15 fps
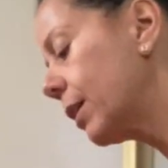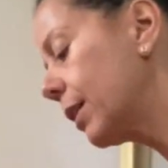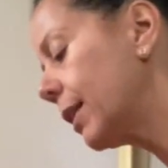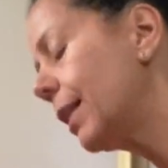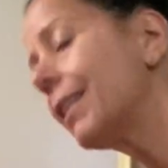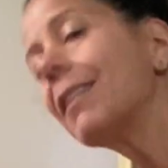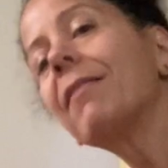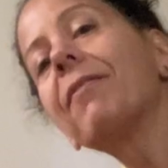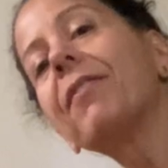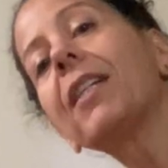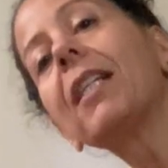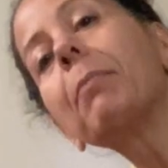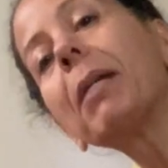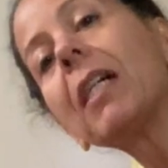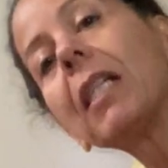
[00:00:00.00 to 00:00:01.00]
Nothing
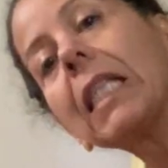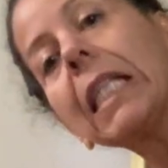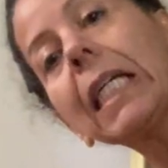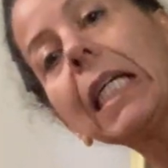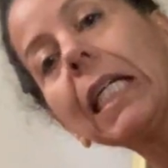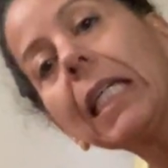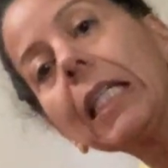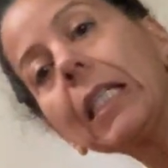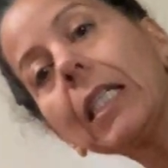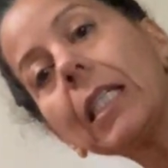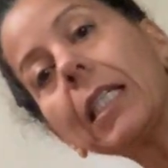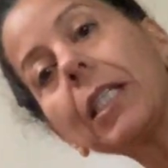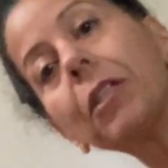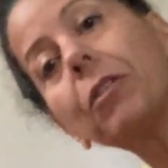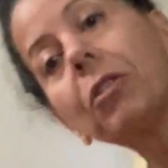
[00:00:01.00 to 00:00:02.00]
fun about that on
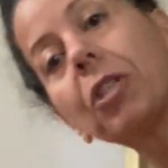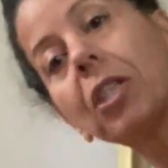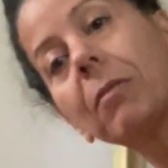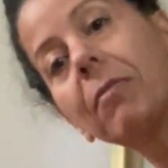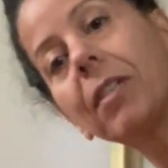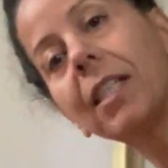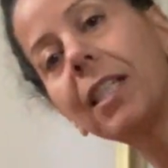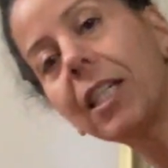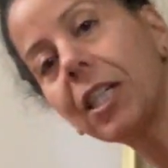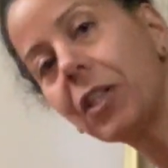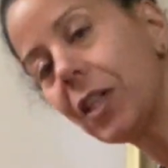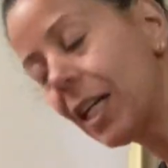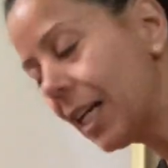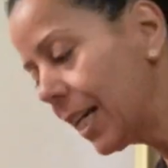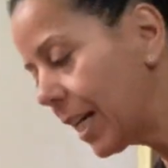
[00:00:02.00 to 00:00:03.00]
a YouTube video.
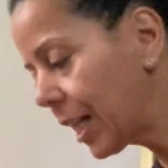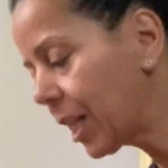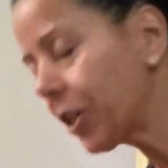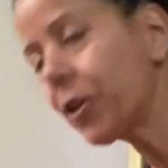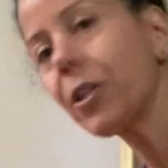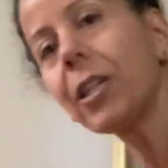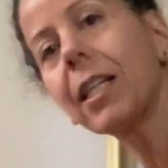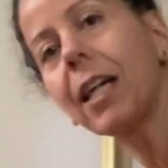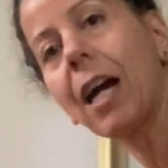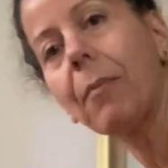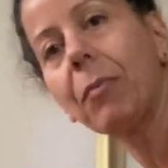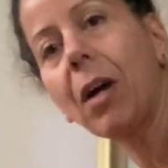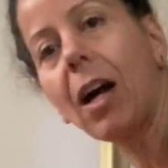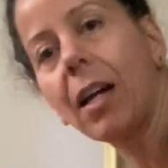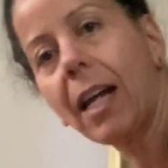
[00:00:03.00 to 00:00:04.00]
Clearly,
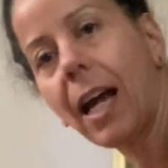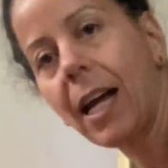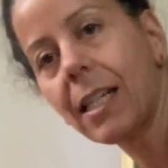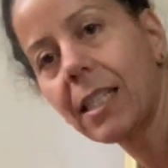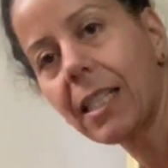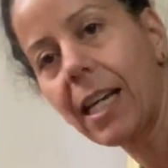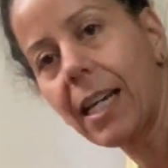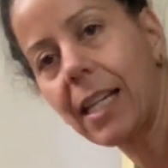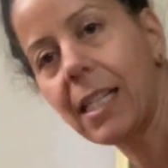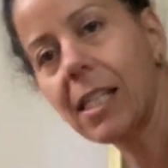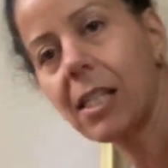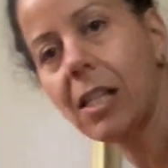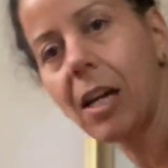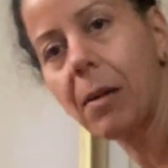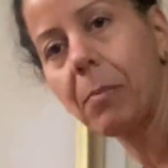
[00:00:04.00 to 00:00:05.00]
I'm not as like
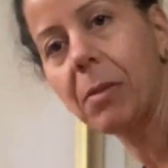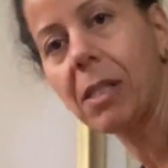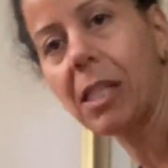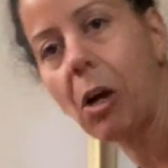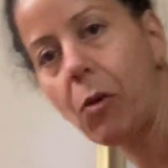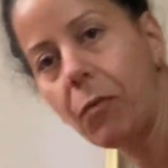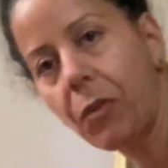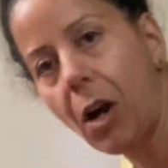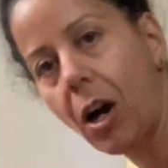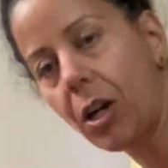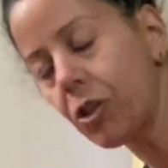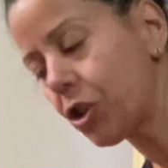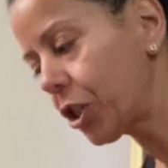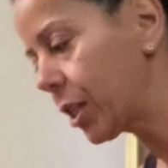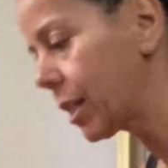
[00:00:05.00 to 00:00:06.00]

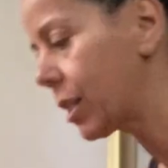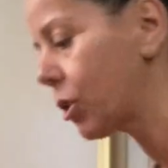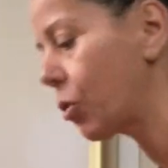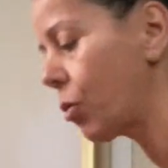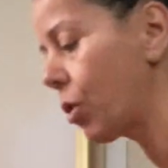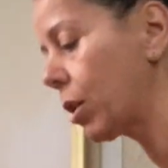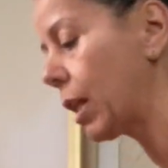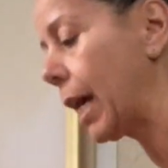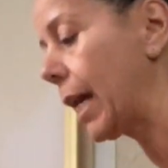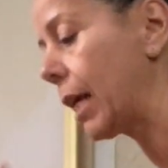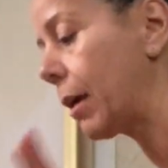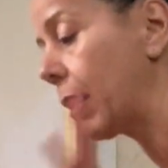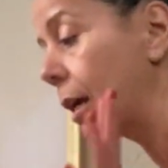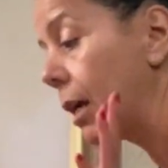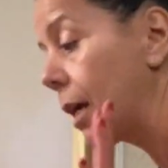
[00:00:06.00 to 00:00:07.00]
self-conscious or
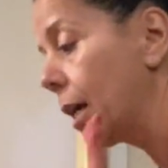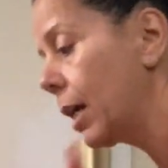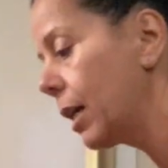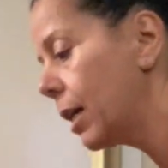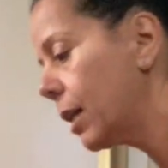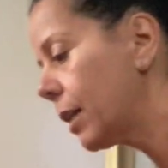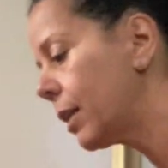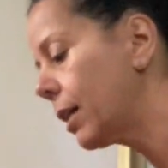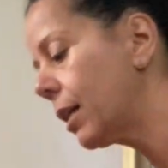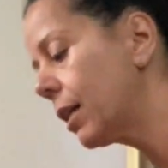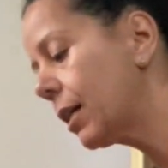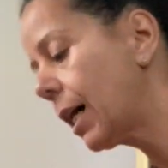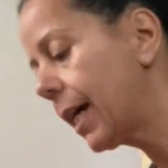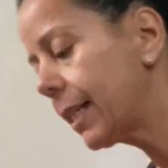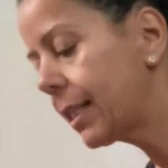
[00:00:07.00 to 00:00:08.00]
like the
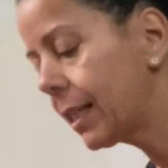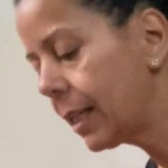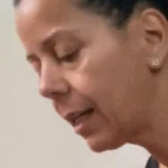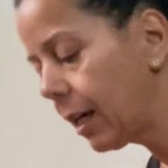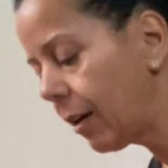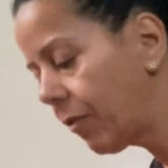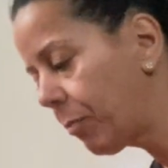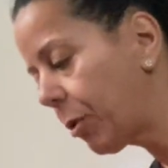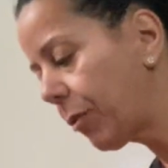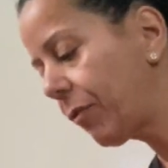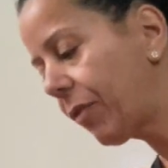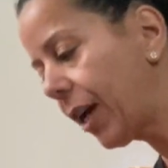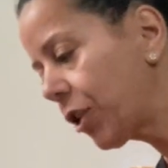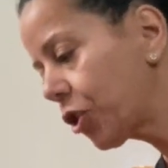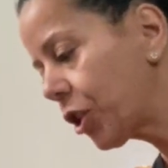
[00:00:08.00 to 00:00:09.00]
idea of
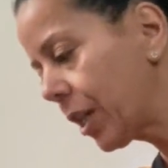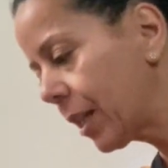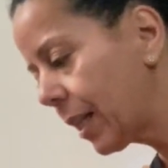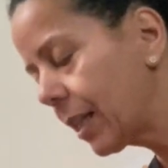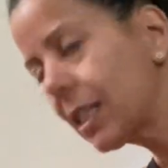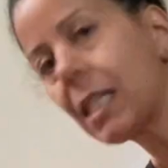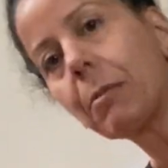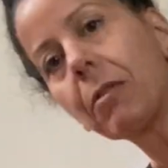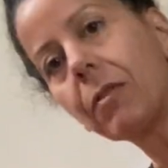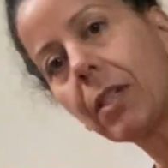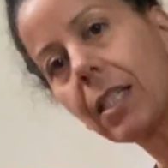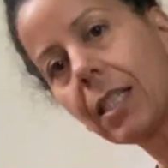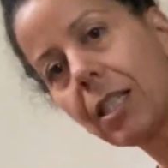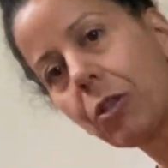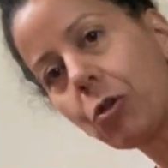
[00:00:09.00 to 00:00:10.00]
perfection that some of
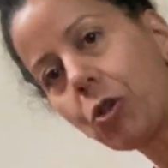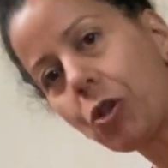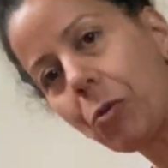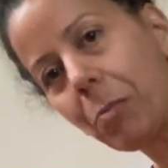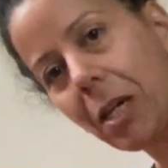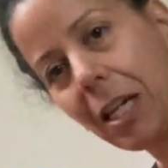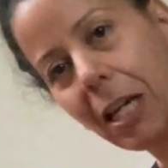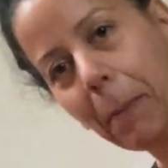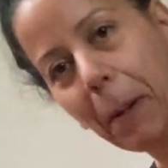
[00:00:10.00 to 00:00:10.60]
these social media